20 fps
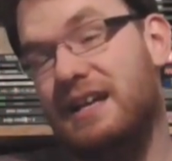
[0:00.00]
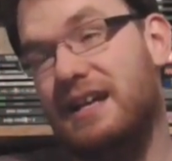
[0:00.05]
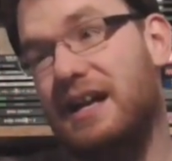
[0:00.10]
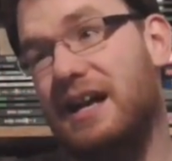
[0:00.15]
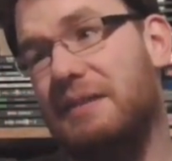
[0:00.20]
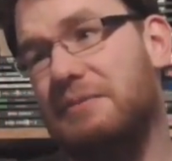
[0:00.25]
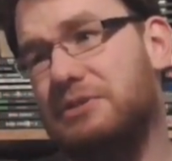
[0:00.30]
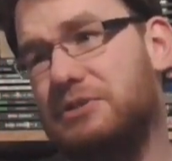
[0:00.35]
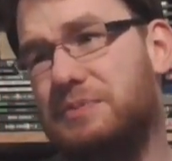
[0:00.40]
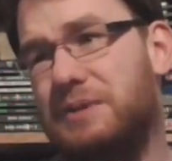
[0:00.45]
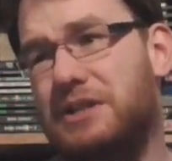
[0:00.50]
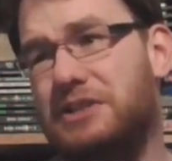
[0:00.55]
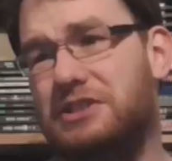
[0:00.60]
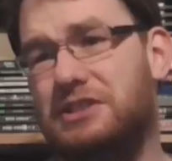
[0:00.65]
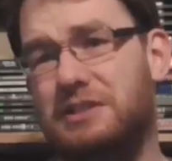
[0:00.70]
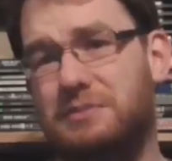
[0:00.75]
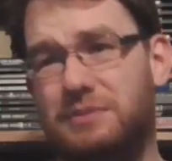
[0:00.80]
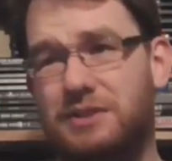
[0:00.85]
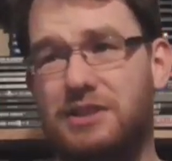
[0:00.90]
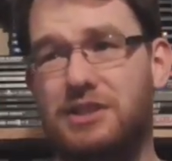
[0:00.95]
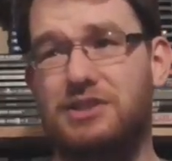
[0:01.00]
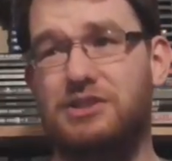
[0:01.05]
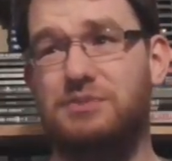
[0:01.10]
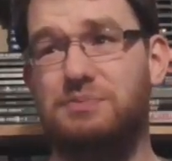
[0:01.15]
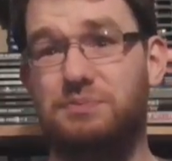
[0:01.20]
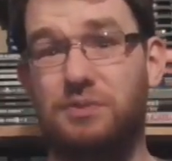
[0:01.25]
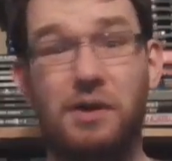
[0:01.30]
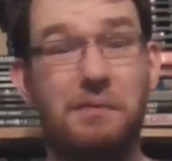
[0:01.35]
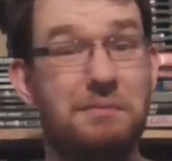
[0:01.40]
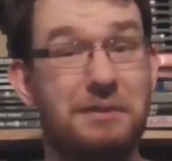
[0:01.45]
Um, especially because
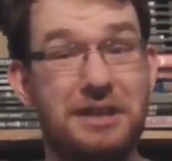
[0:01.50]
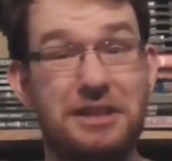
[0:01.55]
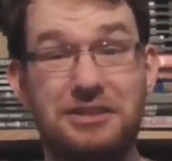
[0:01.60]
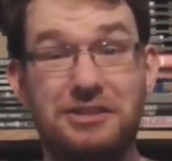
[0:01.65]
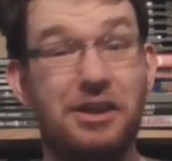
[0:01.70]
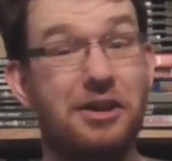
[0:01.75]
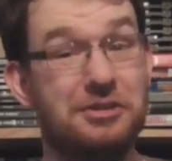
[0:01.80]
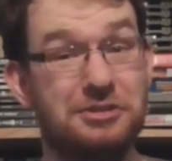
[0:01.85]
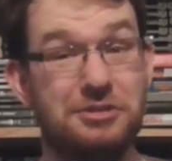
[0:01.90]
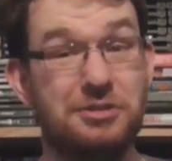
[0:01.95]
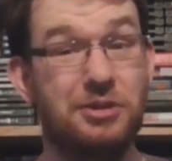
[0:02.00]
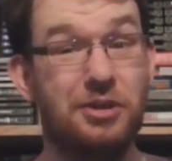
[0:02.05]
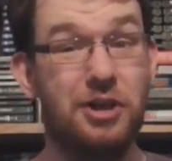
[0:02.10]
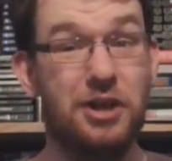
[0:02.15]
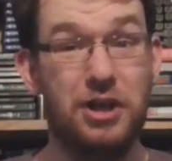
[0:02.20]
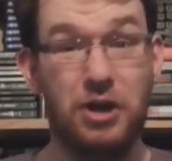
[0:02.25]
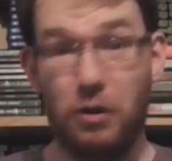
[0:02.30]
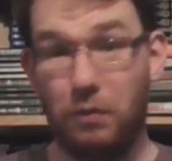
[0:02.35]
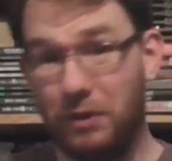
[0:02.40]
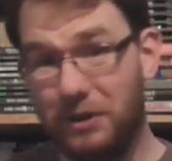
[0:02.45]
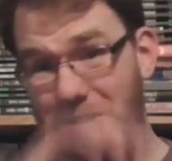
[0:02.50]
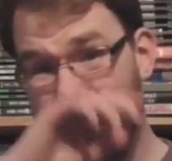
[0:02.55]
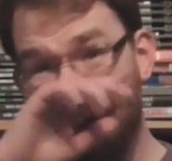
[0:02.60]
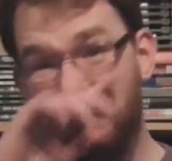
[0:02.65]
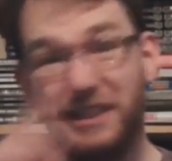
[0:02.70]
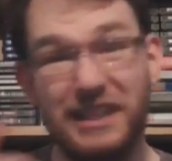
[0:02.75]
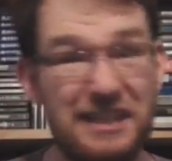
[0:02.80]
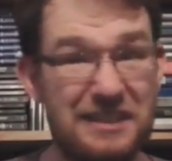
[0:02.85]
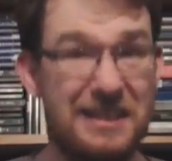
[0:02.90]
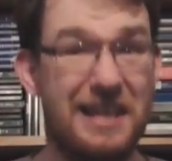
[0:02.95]
probably not too long ago, we're
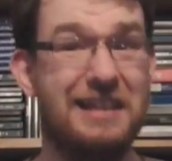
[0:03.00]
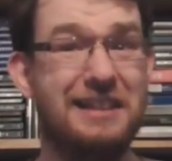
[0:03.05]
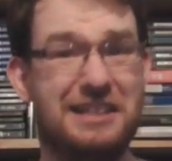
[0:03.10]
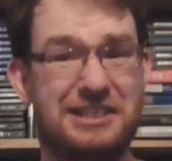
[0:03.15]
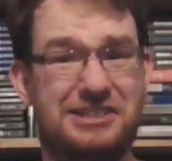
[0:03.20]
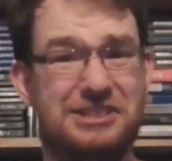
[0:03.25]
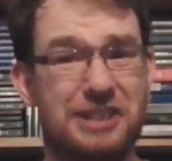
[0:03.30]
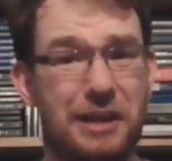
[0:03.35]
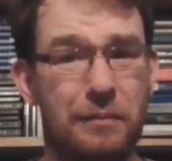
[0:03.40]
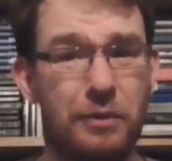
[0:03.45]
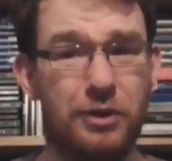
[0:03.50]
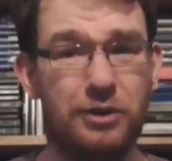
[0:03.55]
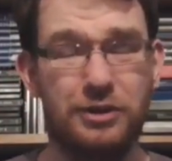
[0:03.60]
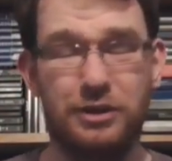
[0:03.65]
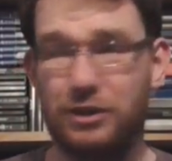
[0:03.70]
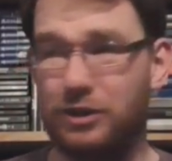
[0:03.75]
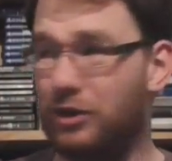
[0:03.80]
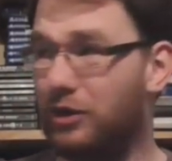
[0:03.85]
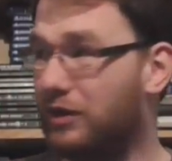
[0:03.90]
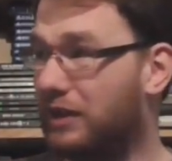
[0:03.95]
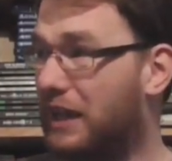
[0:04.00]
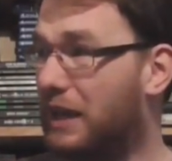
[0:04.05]
nearly at the end of summer now.